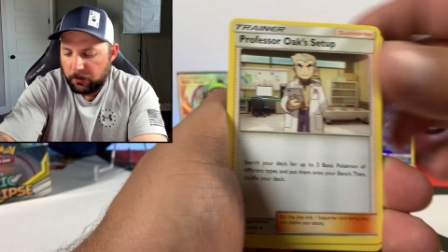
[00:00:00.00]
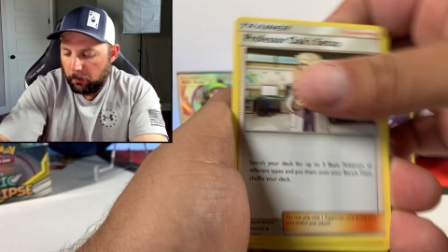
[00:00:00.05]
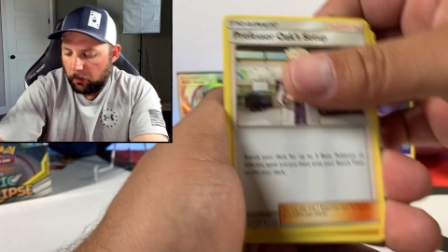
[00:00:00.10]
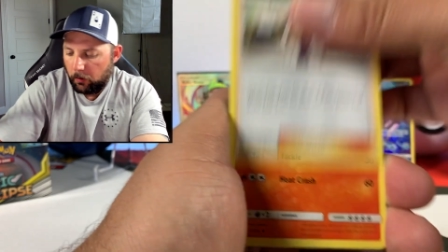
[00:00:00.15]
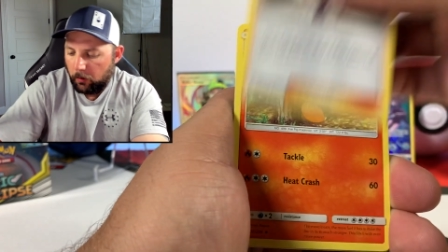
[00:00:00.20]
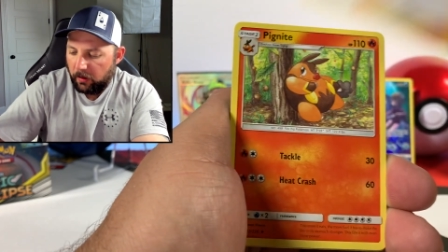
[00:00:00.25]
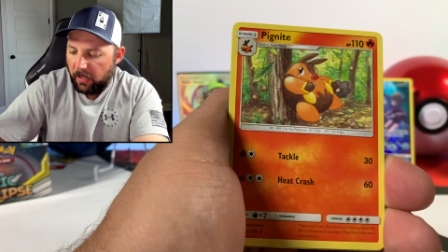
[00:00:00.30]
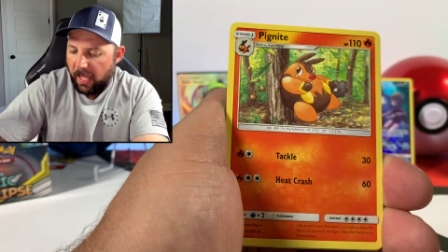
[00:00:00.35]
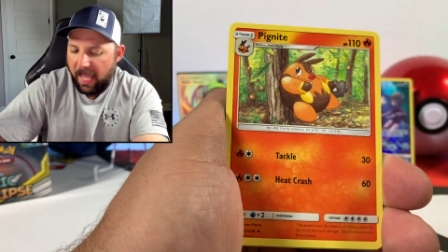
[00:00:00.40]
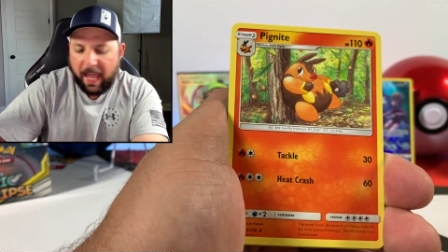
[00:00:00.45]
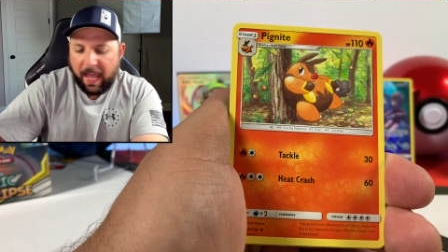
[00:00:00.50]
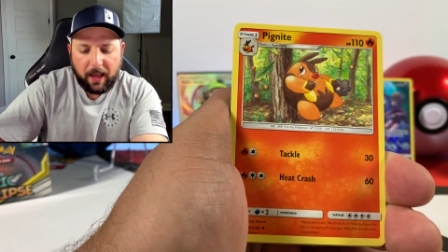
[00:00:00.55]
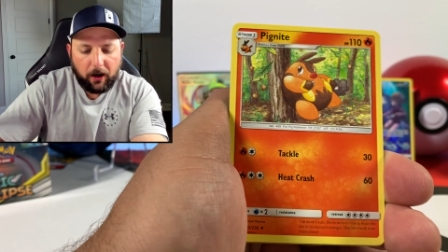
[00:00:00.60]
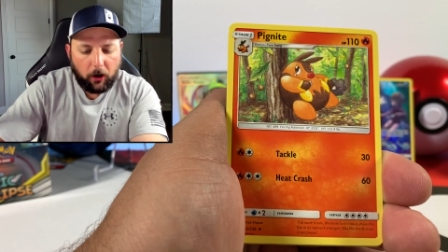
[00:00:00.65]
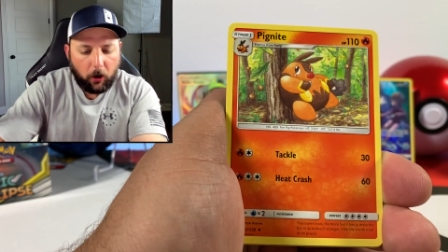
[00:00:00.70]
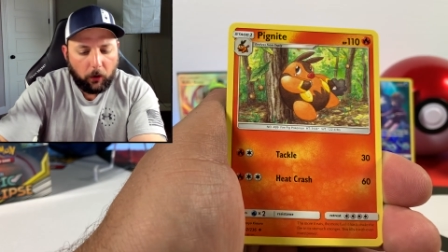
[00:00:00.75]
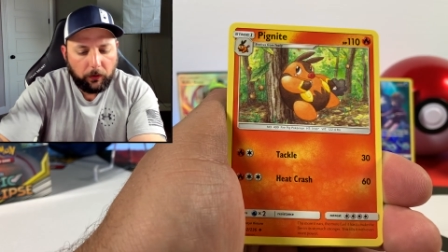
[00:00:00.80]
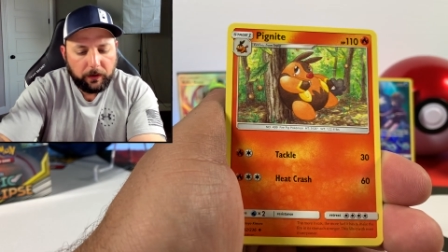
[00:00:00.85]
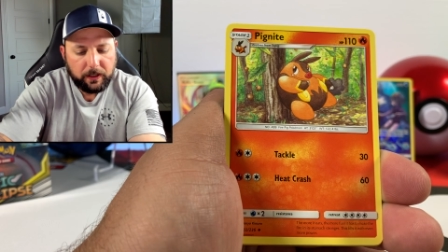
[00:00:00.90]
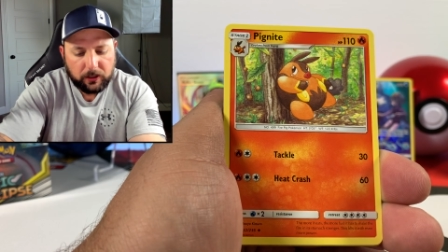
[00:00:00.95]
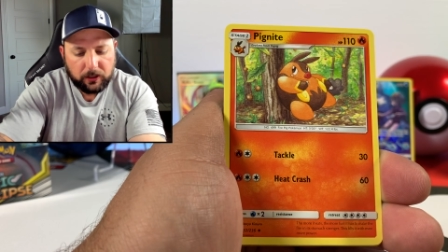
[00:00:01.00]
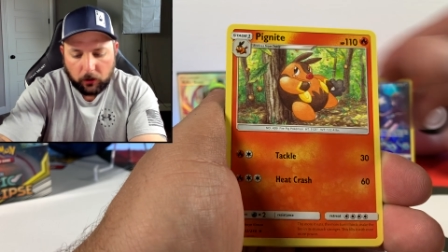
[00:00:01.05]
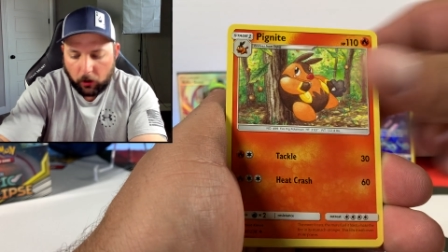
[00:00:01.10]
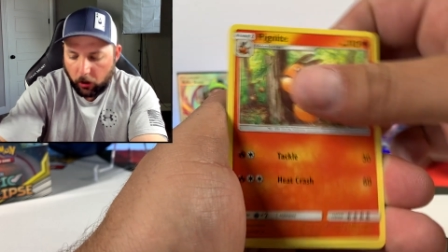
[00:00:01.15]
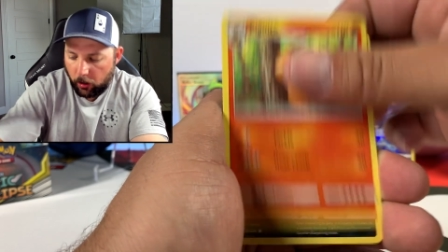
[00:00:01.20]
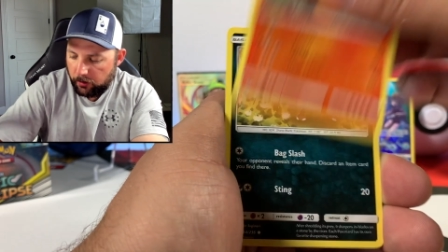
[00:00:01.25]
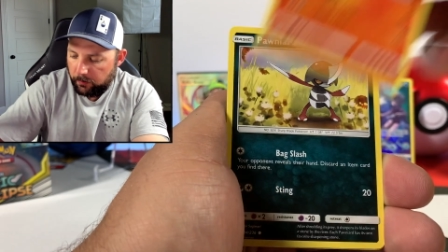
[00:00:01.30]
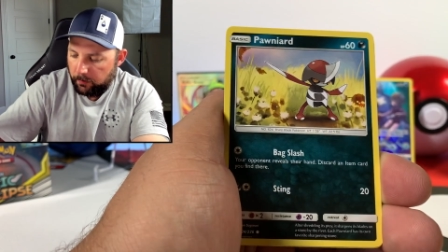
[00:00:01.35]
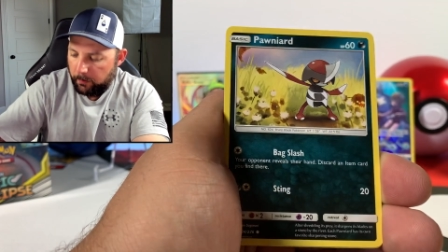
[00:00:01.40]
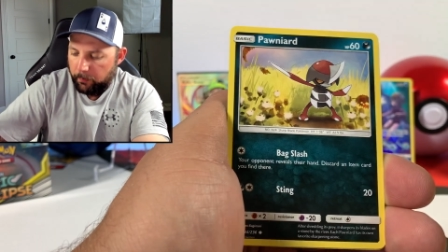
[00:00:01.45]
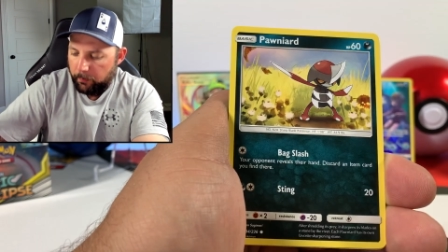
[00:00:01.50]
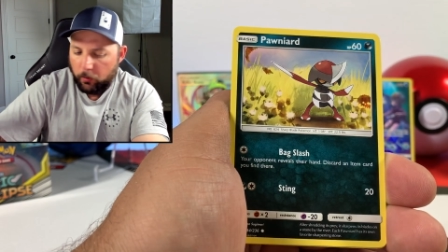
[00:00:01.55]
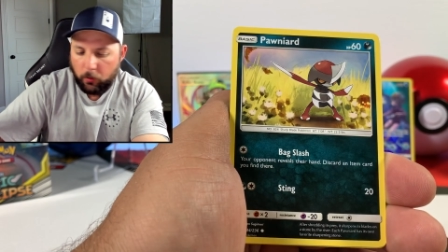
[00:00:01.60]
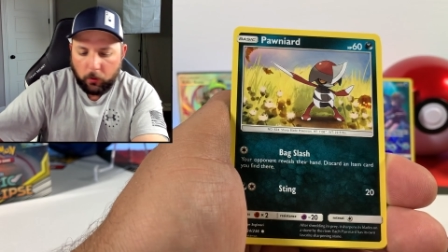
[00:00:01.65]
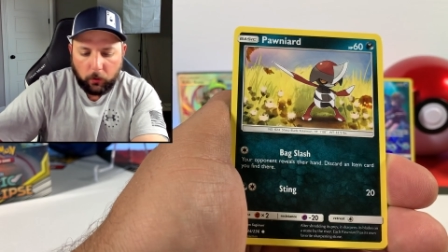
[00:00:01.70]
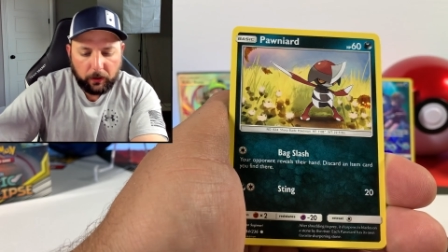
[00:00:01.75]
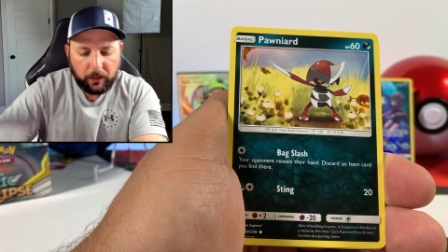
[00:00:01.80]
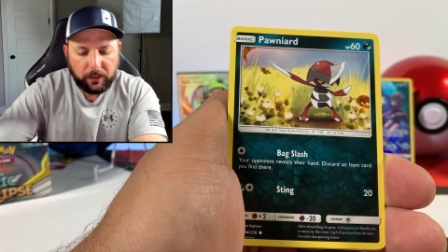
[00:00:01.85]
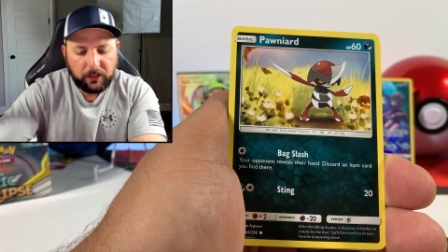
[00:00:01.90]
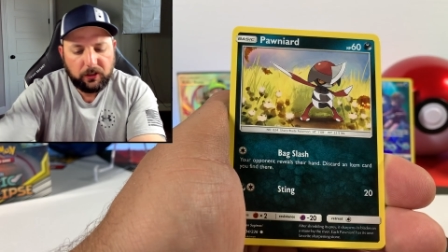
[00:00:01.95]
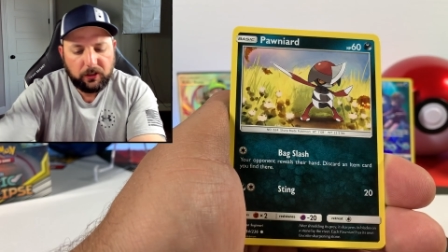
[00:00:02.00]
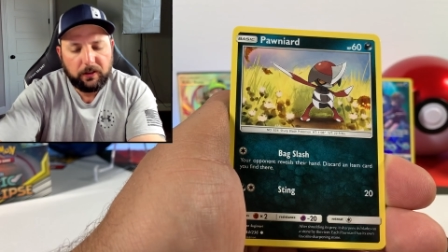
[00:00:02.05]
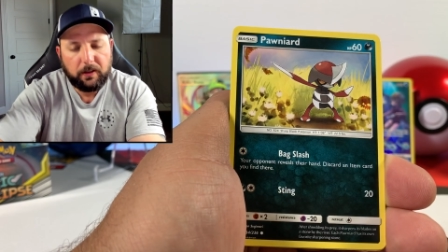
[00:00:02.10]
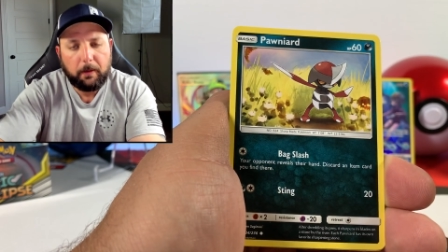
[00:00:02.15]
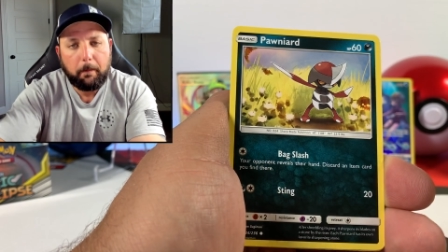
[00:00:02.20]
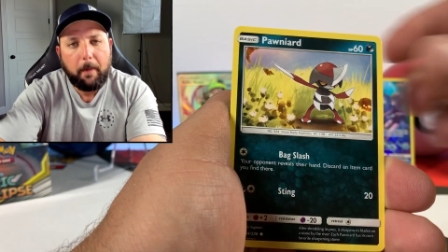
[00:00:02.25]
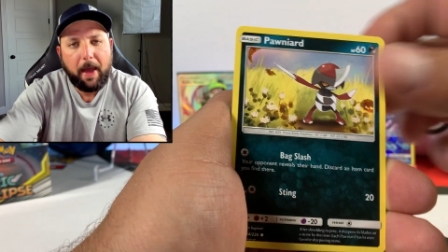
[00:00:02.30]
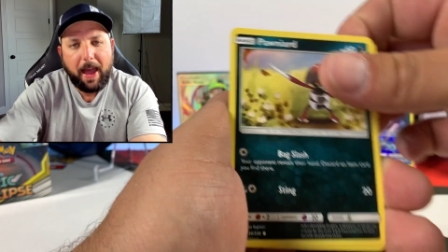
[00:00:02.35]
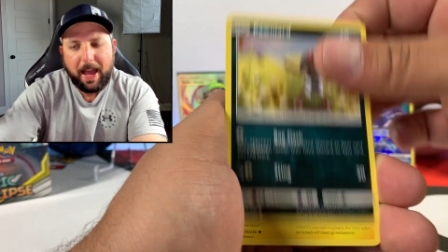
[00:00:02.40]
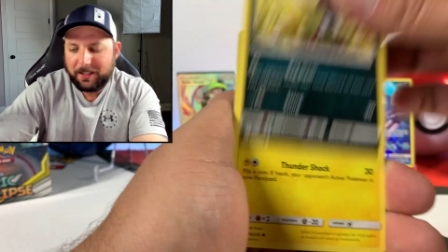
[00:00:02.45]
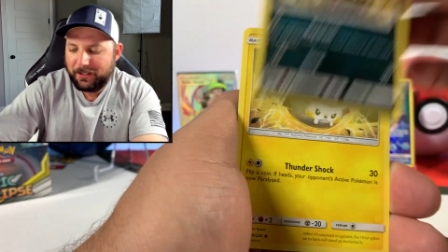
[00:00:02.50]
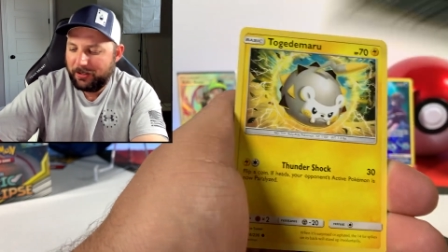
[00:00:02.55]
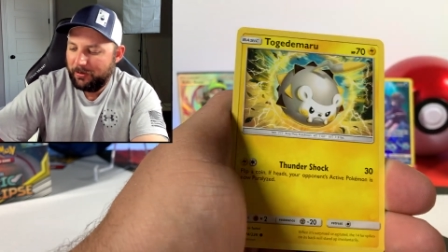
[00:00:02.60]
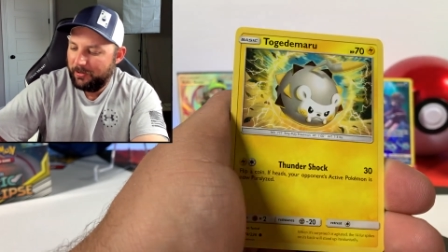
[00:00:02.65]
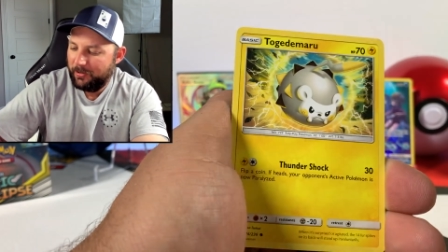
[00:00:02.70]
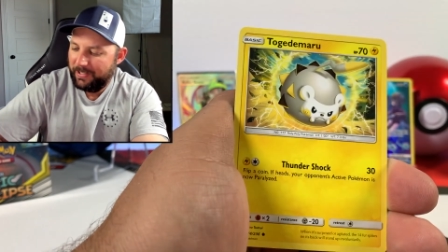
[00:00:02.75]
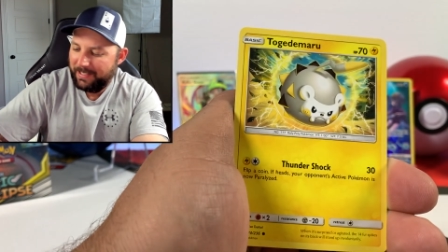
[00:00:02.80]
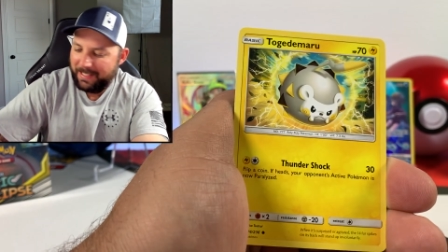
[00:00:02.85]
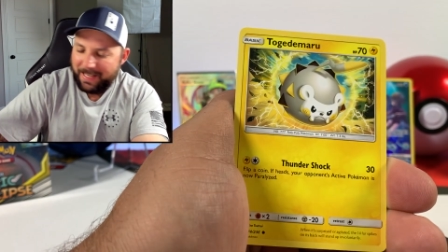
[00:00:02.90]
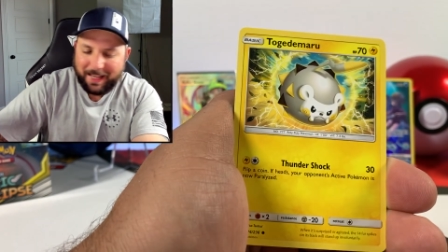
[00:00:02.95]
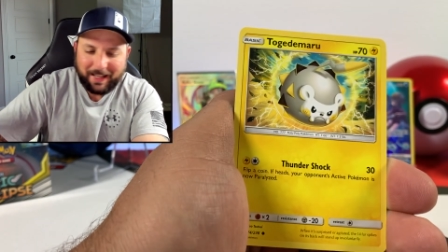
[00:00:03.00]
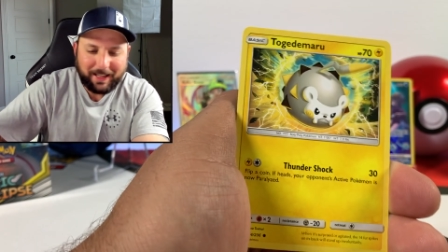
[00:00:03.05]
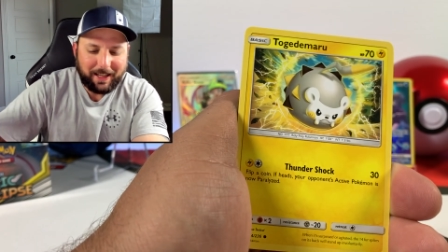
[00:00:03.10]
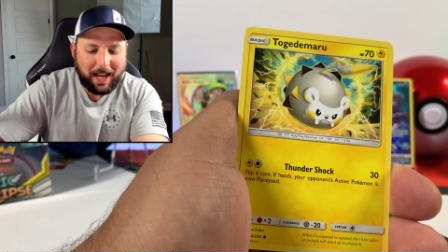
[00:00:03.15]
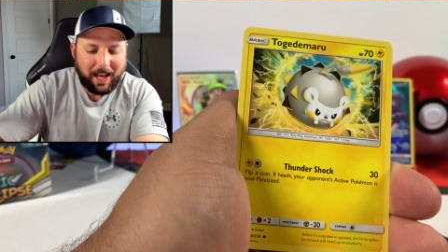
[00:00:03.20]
we're going to add all these cards we pulled into the master set,